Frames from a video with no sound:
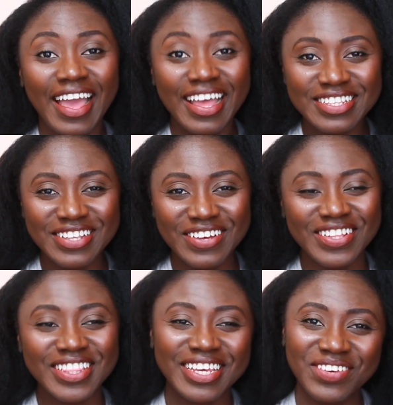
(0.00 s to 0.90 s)
And
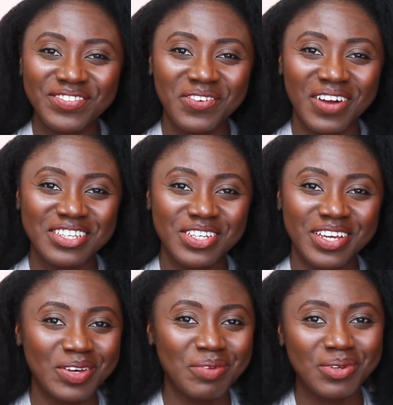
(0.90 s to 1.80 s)
so, thank you for
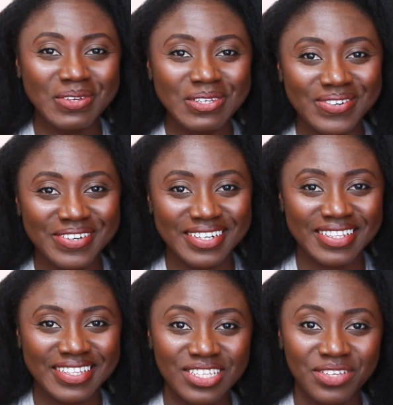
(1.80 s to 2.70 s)
watching. I hope you
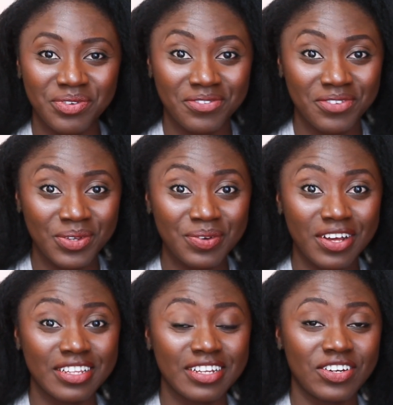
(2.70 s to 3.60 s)
enjoyed this review
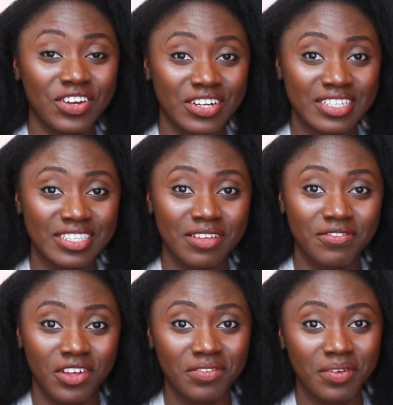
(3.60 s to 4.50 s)
on the NARS
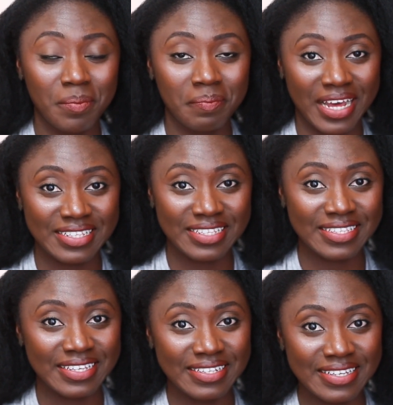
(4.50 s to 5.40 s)
Velvet Matte
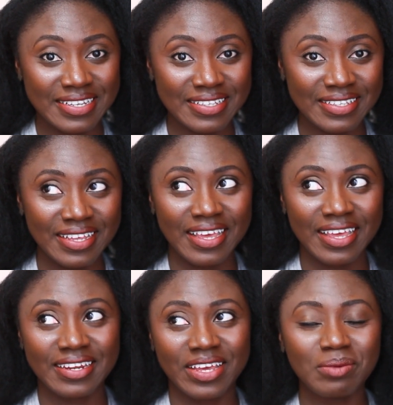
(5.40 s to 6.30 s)
Skin Tint,
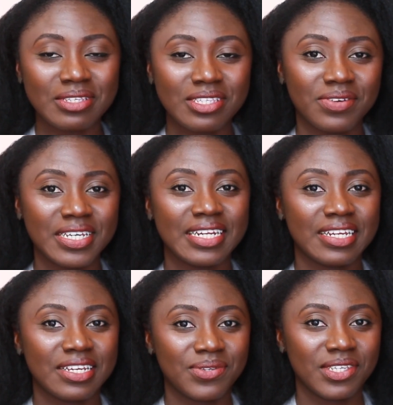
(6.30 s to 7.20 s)
and I hope to see you again
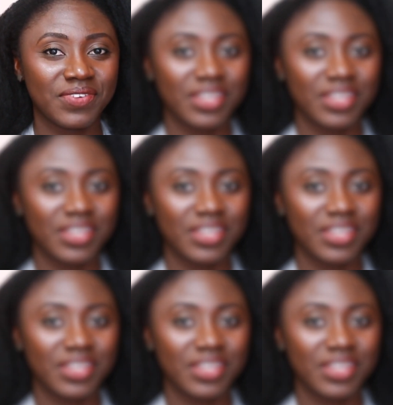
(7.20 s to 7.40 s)
in next week's